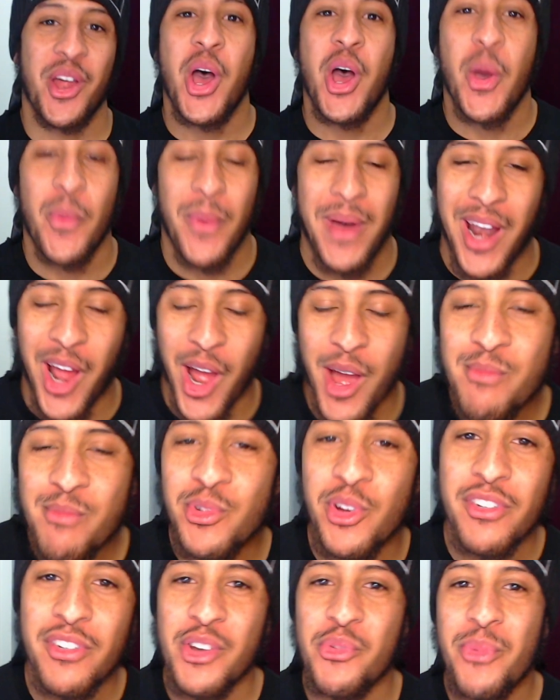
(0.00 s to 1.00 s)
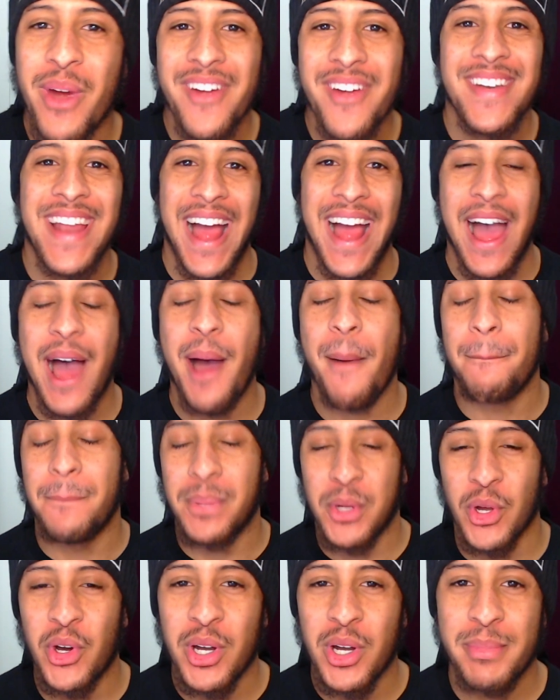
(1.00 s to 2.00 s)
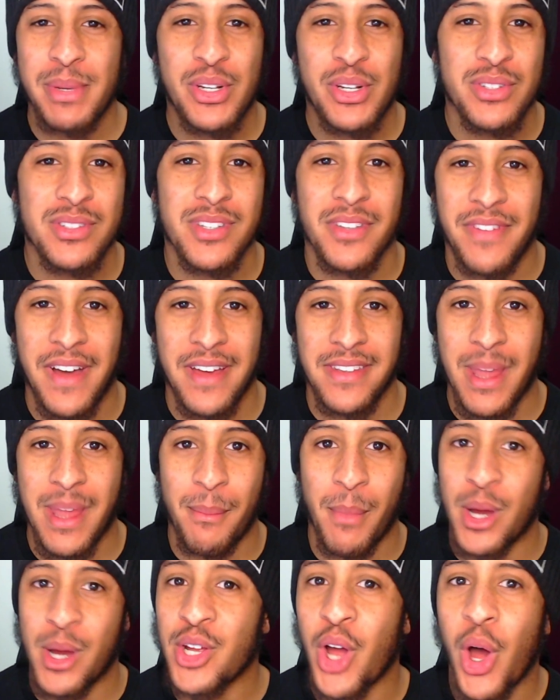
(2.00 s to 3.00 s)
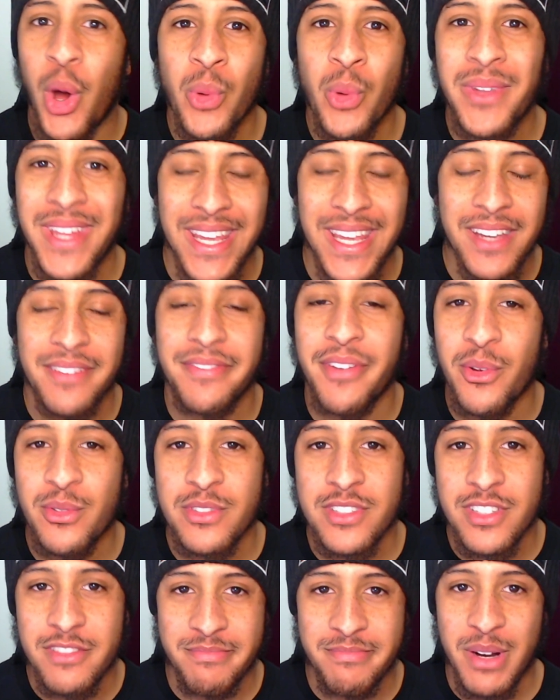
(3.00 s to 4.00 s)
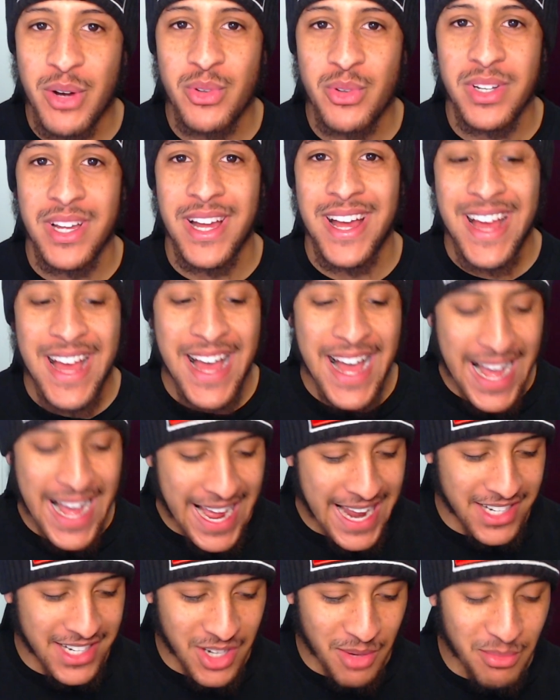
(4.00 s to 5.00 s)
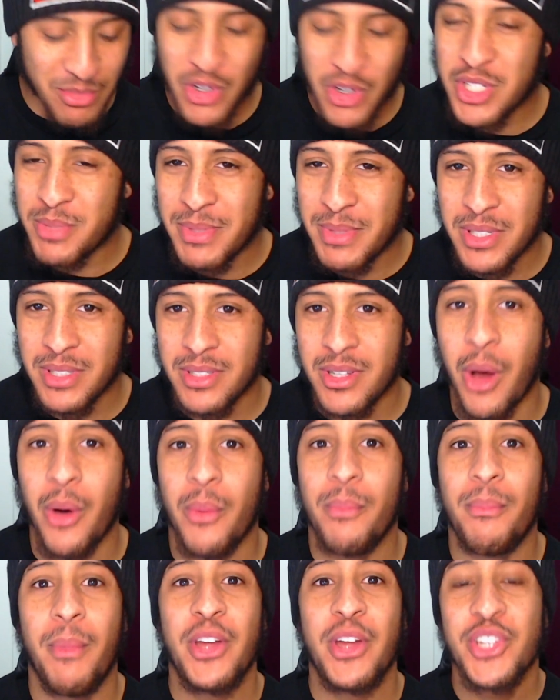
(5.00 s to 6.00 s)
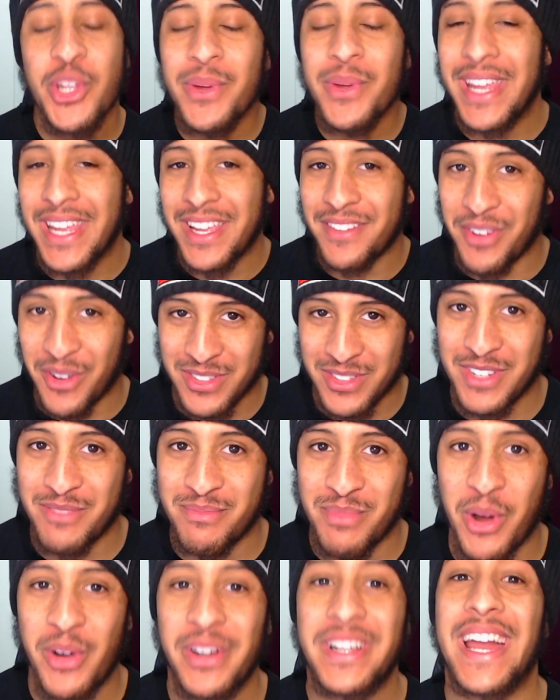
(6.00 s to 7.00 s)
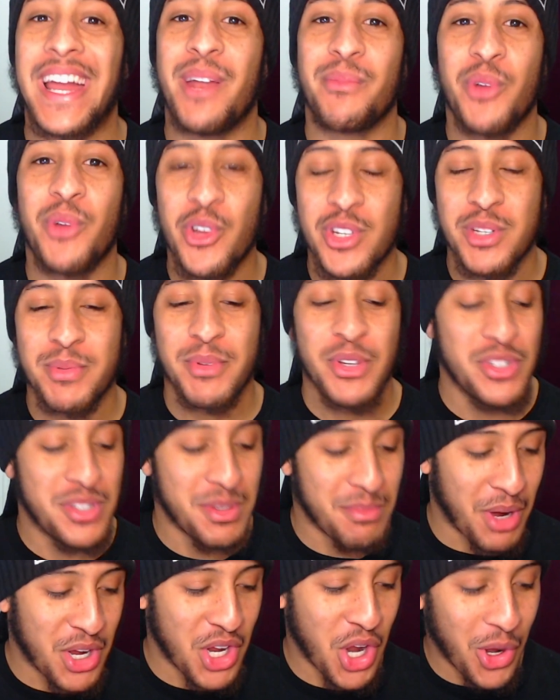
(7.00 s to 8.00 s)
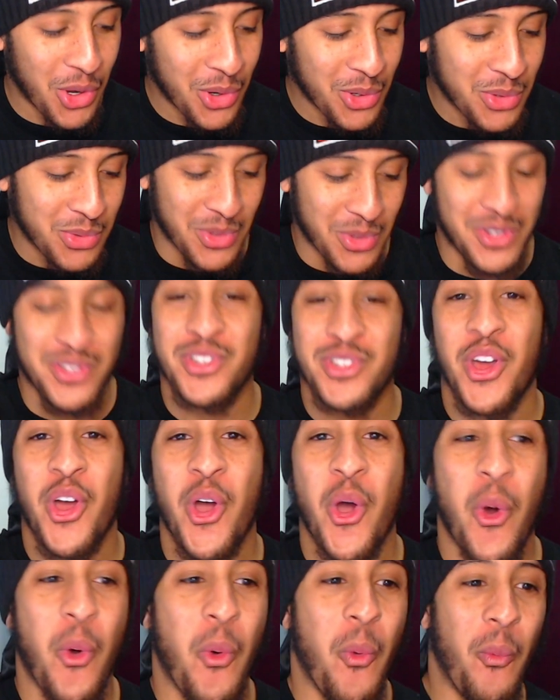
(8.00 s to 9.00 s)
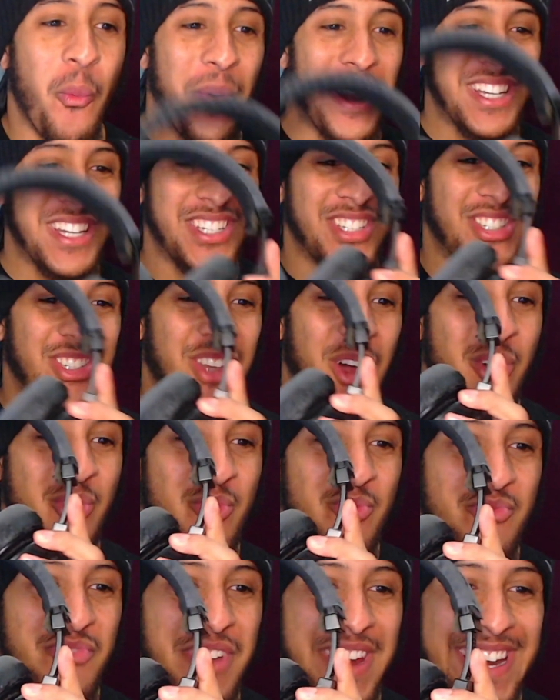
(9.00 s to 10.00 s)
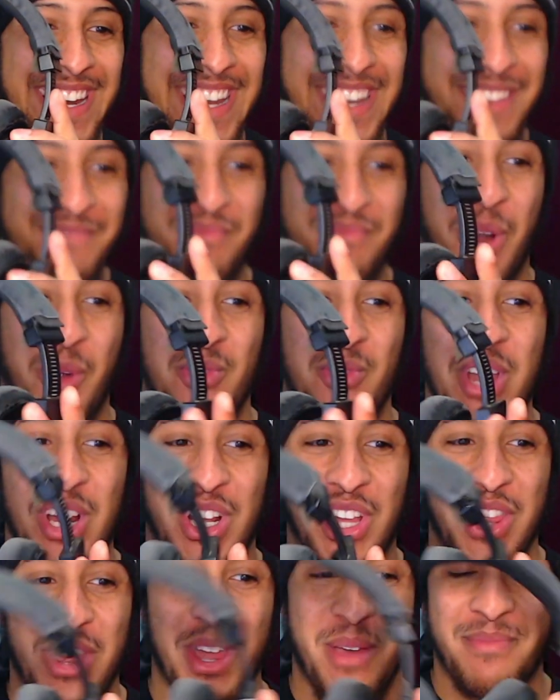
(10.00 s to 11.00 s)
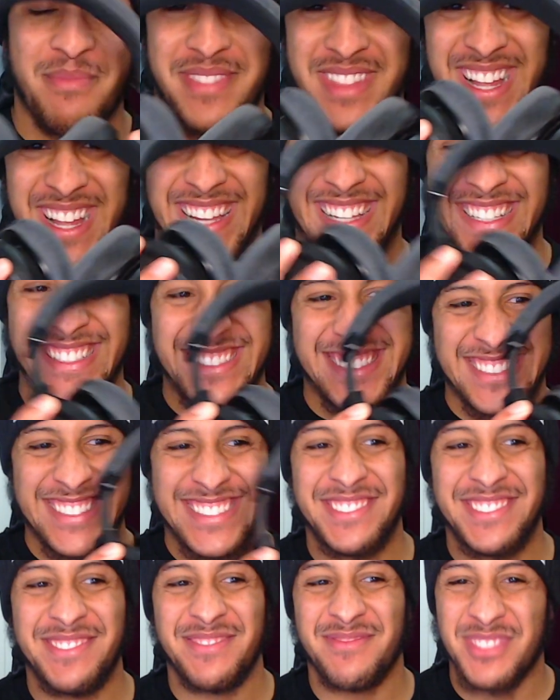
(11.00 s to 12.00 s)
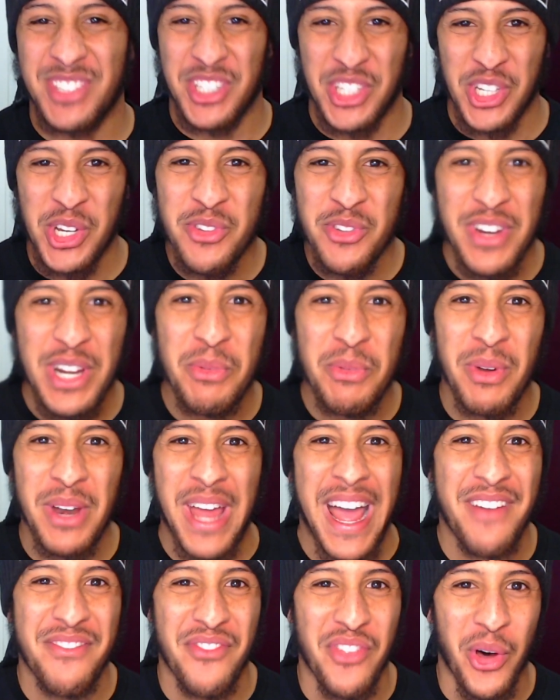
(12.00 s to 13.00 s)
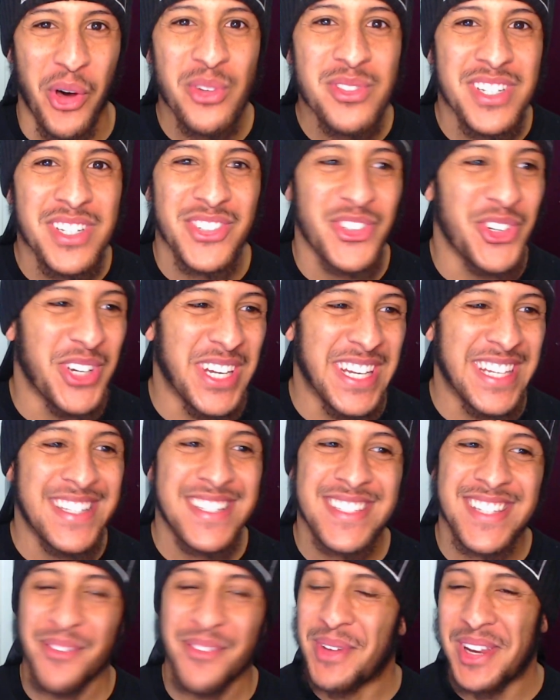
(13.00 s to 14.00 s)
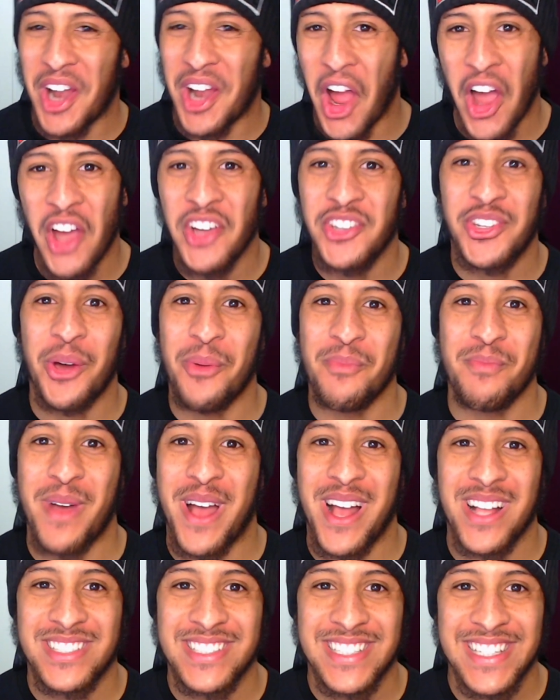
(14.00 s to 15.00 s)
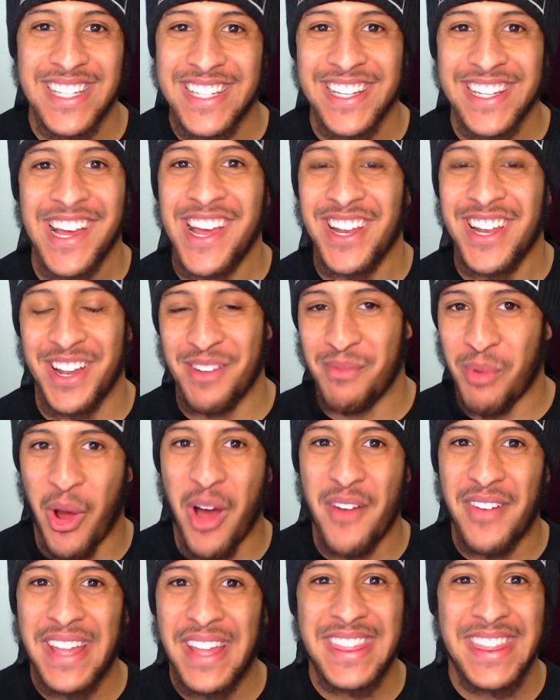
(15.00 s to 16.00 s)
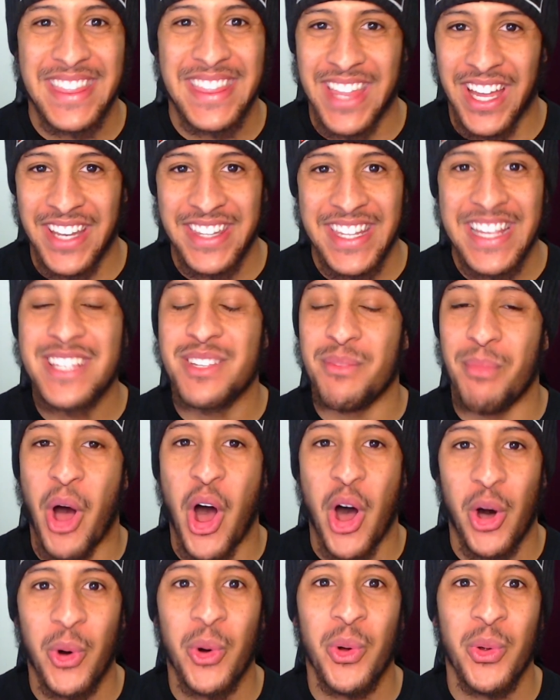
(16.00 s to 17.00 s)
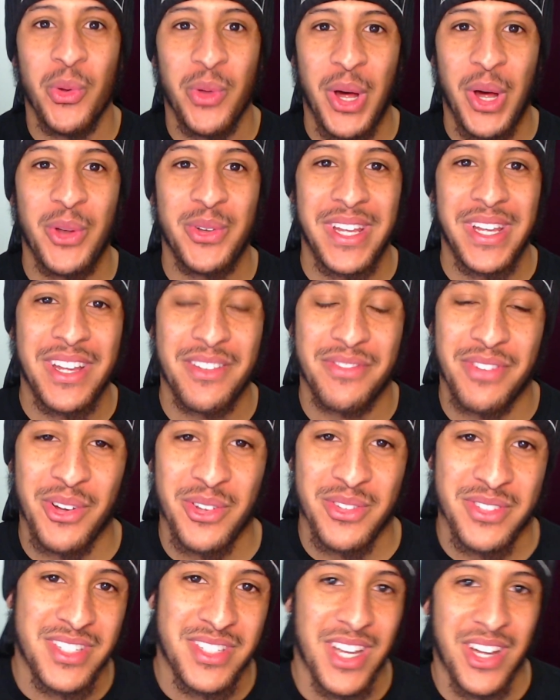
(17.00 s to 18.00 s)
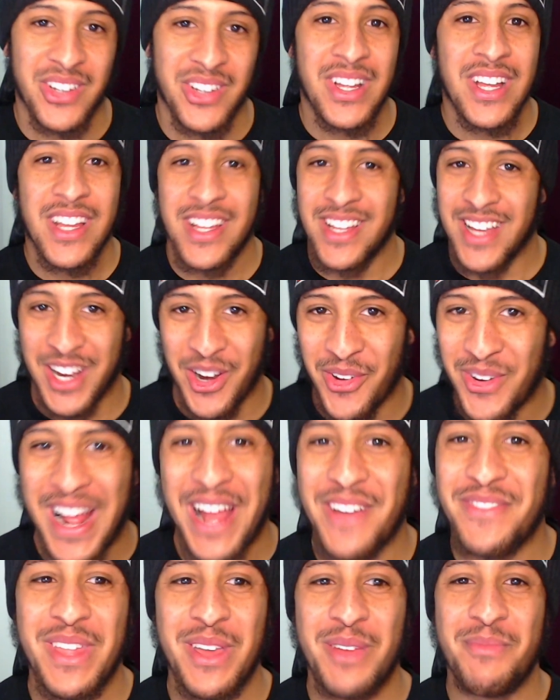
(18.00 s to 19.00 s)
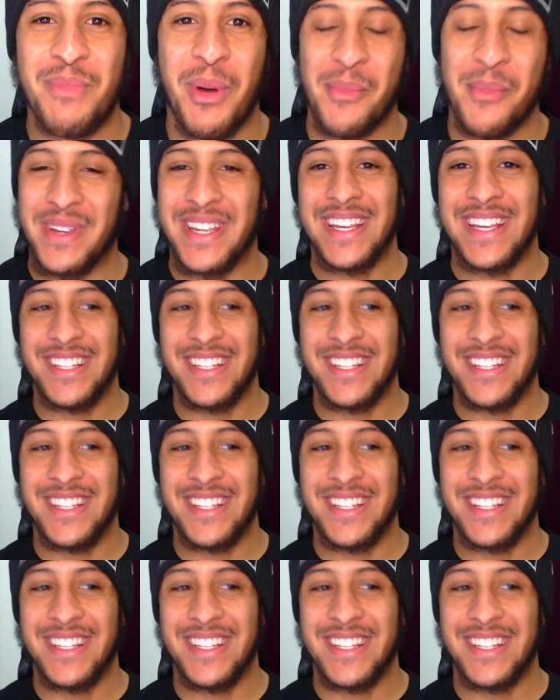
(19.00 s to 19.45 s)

Well, I'm currently wearing a hat purely because of the fact that my old earphones have broke, and my new earphones have broke, and I'm going to be using my old ones, which don't really, bro, look at them, like, do you really want to have those on your ears? I mean, I don't personally. Like, bro, these are my old earphones, so I don't want to have them on my ears.